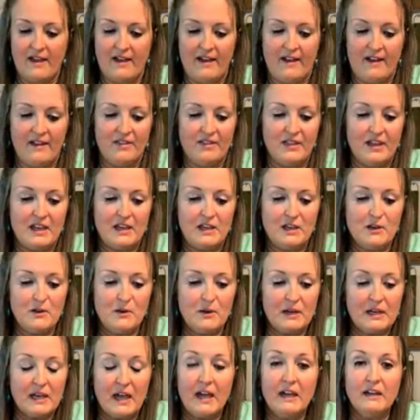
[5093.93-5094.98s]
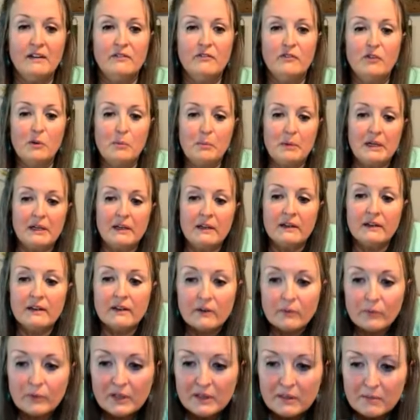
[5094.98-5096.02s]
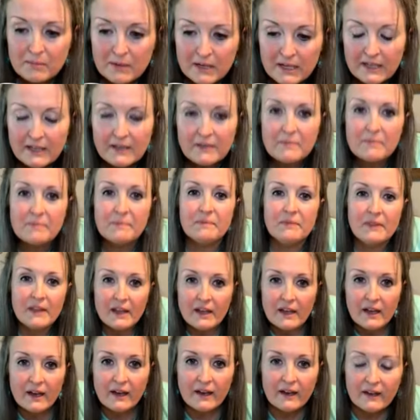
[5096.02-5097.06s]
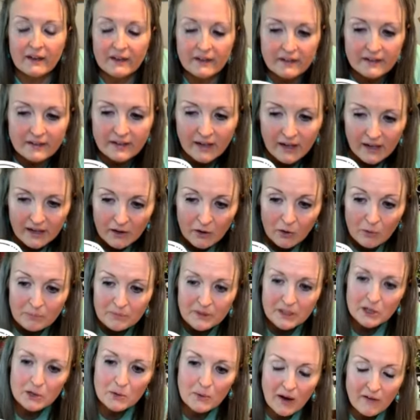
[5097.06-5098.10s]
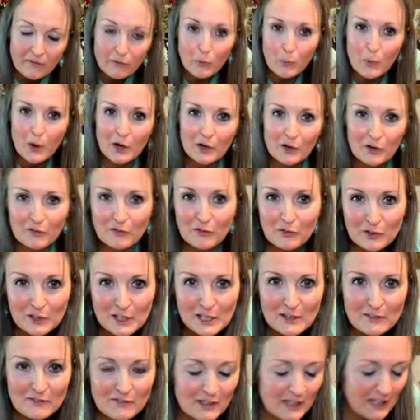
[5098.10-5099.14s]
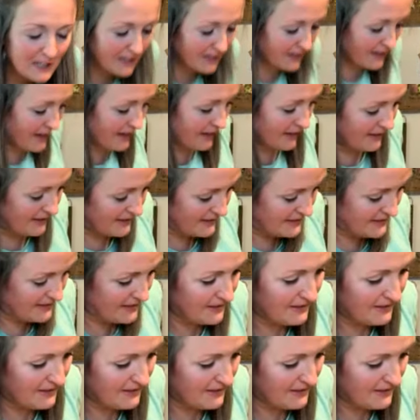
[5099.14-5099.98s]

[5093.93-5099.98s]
Thank you again for being here with me. I hope that you have a wonderful evening. I got to stand